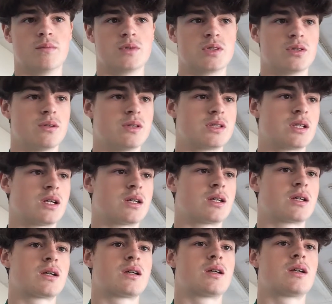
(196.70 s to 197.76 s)
so it's like
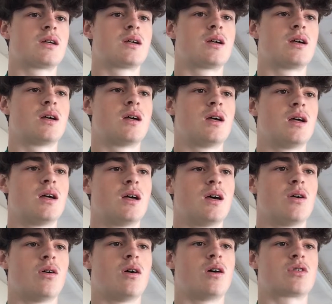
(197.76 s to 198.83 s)

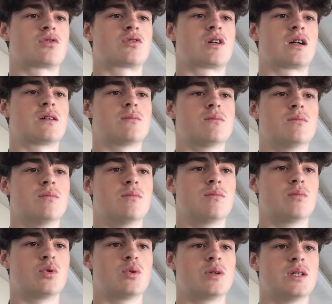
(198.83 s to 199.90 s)
a gram
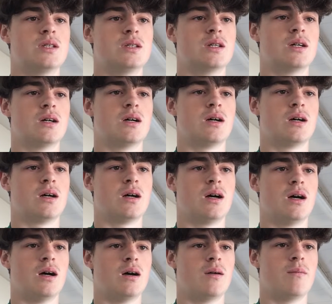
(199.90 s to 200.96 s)
will heat,
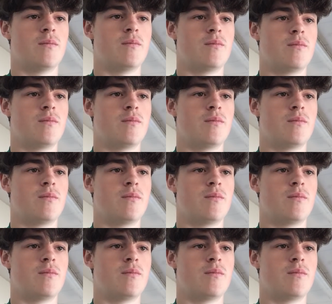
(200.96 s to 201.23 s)
a